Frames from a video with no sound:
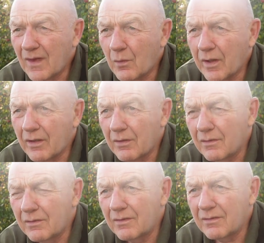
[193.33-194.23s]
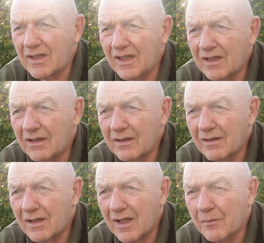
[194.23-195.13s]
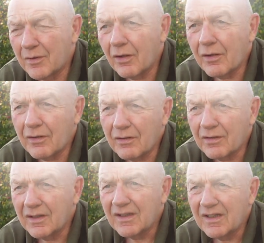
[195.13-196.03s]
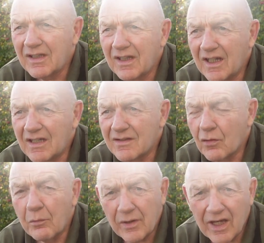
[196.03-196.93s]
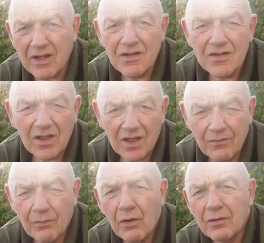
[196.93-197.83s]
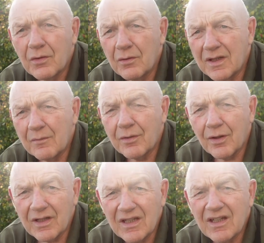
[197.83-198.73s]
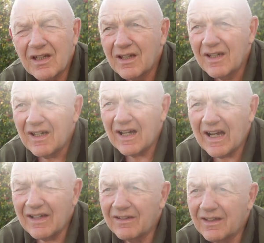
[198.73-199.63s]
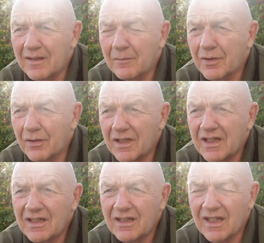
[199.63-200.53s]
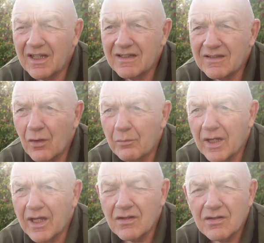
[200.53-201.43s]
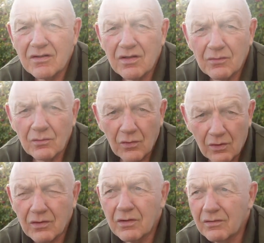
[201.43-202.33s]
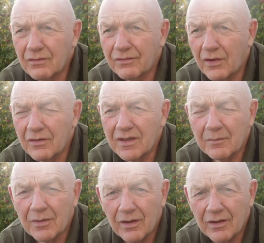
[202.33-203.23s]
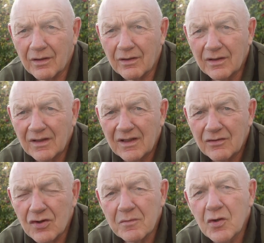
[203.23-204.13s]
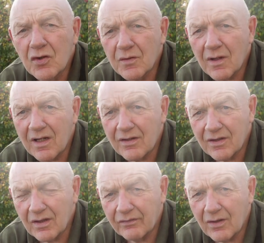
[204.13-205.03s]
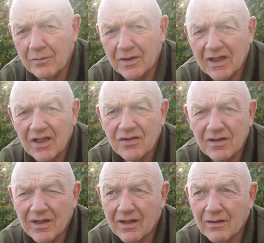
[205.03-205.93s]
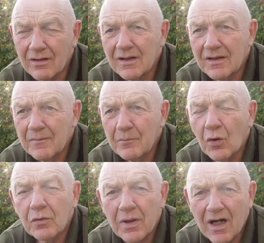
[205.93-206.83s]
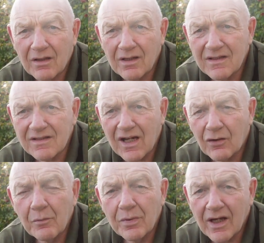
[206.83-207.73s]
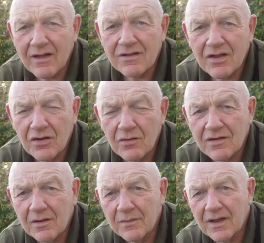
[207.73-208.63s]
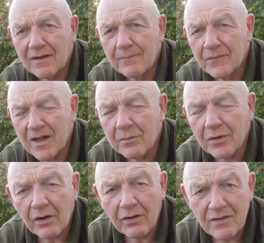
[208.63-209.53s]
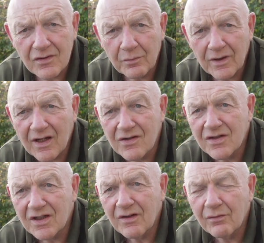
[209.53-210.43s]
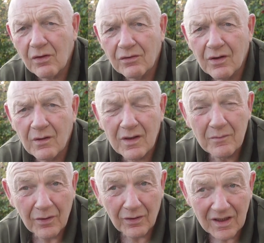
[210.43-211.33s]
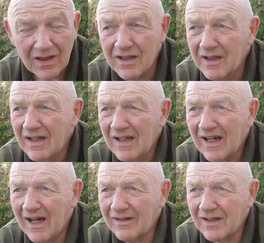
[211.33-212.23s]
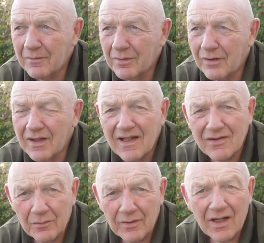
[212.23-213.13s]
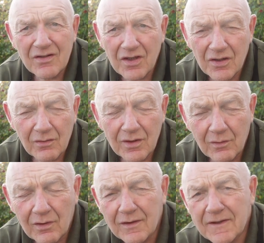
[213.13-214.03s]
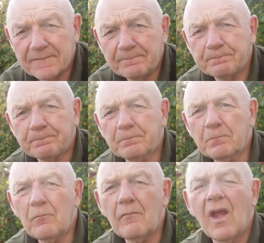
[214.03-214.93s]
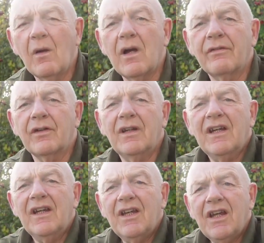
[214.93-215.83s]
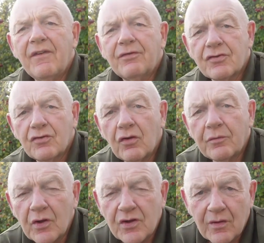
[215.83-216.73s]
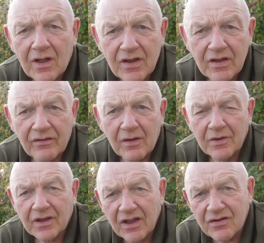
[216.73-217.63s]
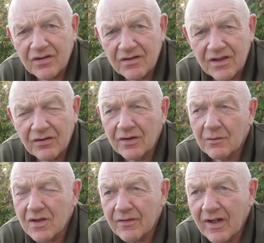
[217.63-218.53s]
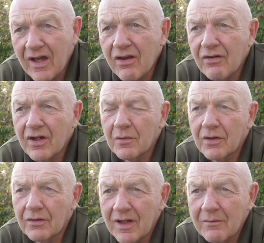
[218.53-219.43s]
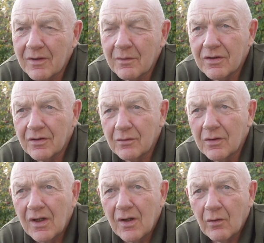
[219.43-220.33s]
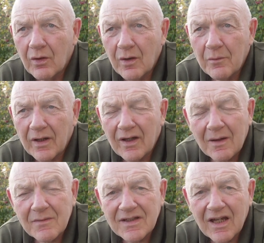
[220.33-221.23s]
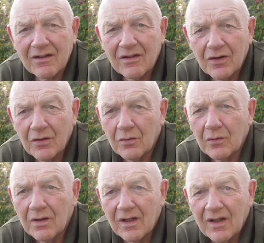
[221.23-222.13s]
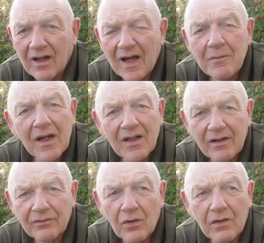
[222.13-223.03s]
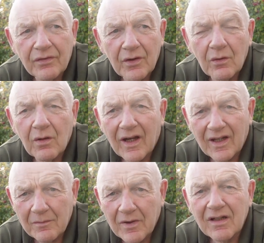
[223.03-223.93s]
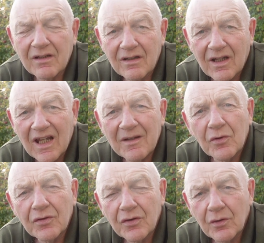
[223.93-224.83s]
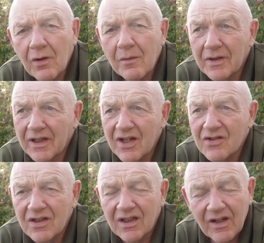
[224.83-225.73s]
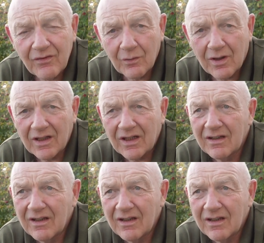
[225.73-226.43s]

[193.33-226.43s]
where the employer is obliged to give work to the employee and the employee is obliged to work for the employer. There's a mutuality of obligation there. Both parties are obliged to do something. The employer is obliged to give work to the employee and the employee is obliged to do the work. However, if there's no mutuality of obligations, in other words, if I enter into an agreement with you whereby I'm saying to you, I might have work for you and I mightn't, and I'm under no obligation to give you any.